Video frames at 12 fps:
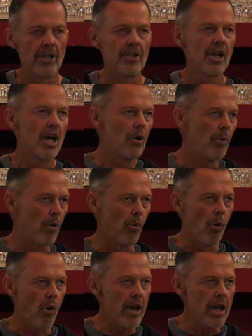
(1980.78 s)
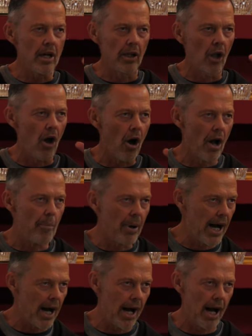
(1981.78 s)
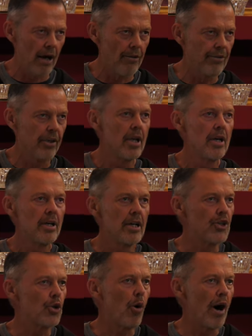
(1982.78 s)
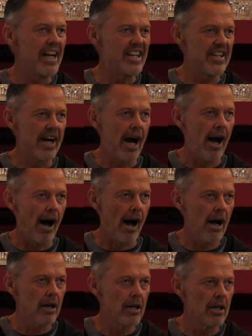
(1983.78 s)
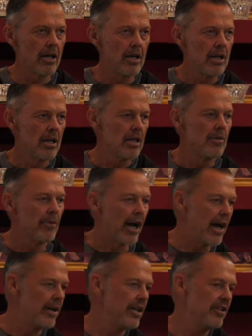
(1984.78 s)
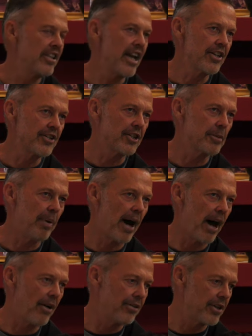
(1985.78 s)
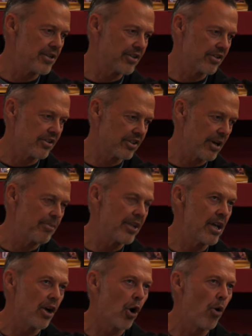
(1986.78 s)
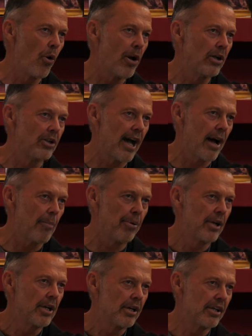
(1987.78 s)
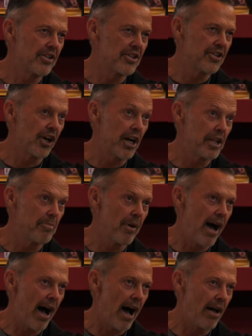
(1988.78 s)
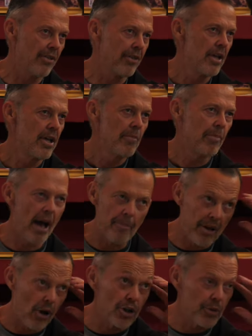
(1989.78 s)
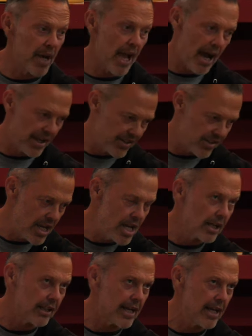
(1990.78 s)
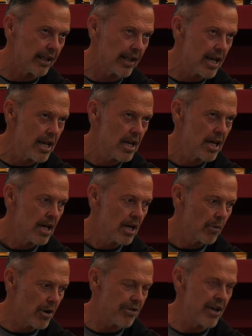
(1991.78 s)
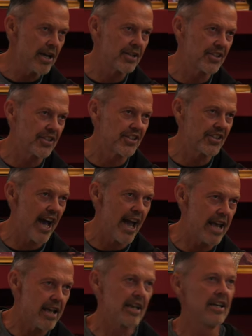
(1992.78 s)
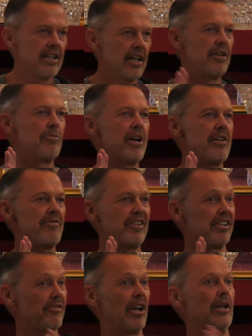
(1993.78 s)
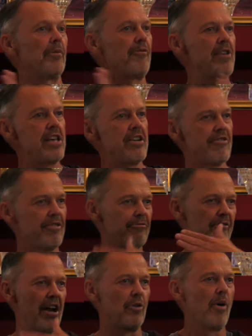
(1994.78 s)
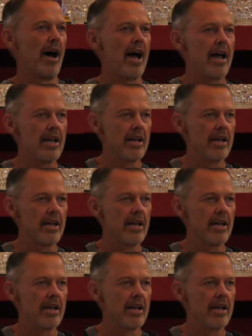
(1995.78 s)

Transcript: is we're walking along a path, it's quite dark, and next to the path is something coiled up than the side of the path. But because we can't see clearly, we think it's a snake and we develop fear and run away.